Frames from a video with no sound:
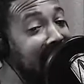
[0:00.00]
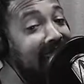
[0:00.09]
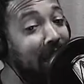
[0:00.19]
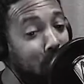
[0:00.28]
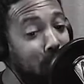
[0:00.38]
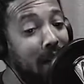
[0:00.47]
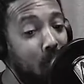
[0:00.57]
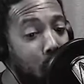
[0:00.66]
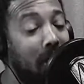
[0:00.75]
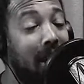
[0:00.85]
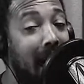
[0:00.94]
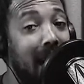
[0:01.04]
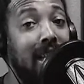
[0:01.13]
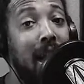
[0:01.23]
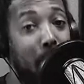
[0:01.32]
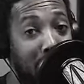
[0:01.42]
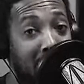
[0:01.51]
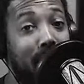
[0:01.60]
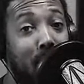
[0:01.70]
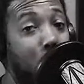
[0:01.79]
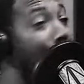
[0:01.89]
that you need to realize, black
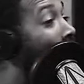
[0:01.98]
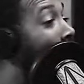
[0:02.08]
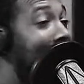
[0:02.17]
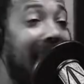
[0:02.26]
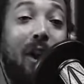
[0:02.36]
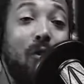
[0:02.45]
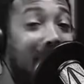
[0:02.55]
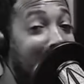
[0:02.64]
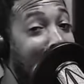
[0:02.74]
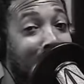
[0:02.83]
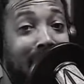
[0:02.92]
folk. They don't care.